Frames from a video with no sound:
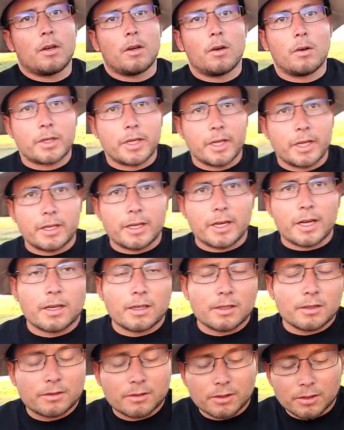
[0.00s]
Okay
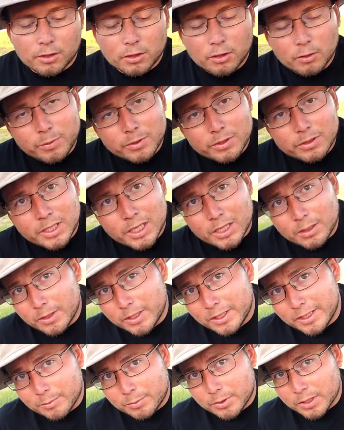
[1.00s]
guys, the group is not
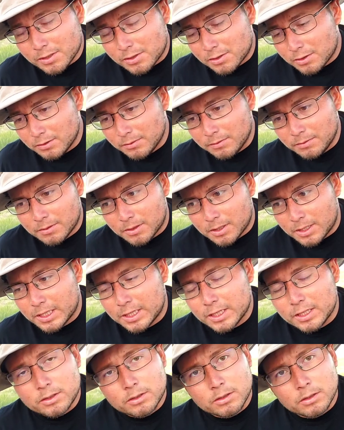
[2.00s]
really impressive.
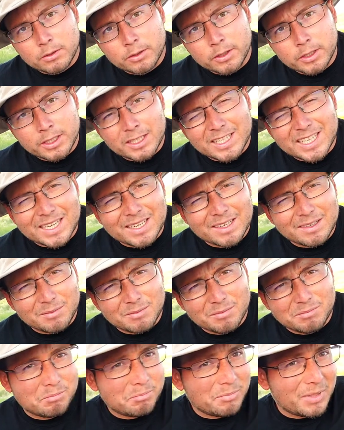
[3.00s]
It is shooting
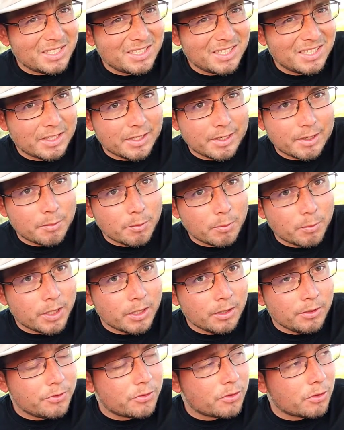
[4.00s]
basically
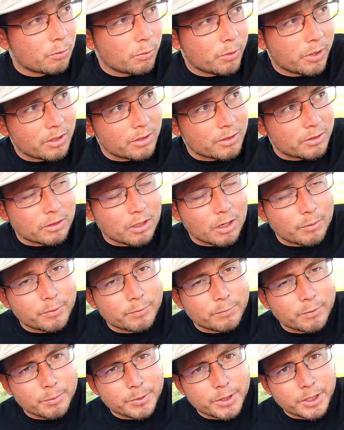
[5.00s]
everywhere, so we're gonna stop
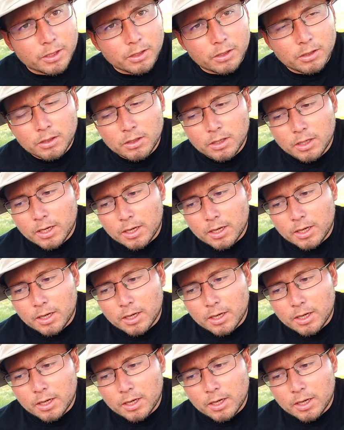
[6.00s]
it from here.